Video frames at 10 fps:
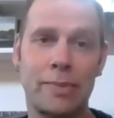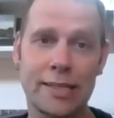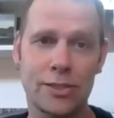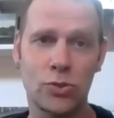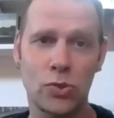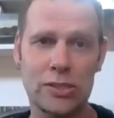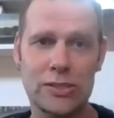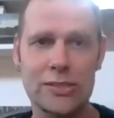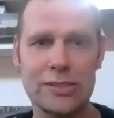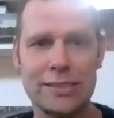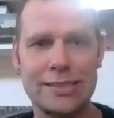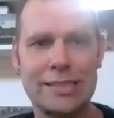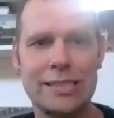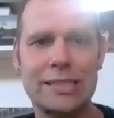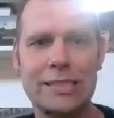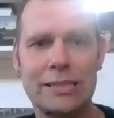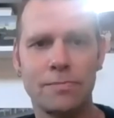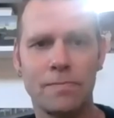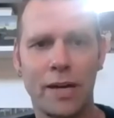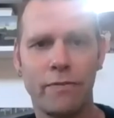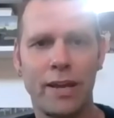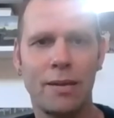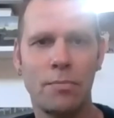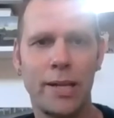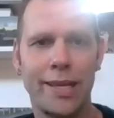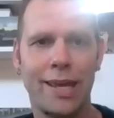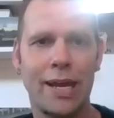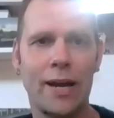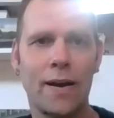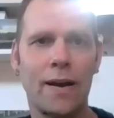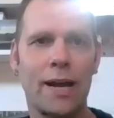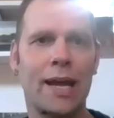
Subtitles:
back to Toronto to see my family there.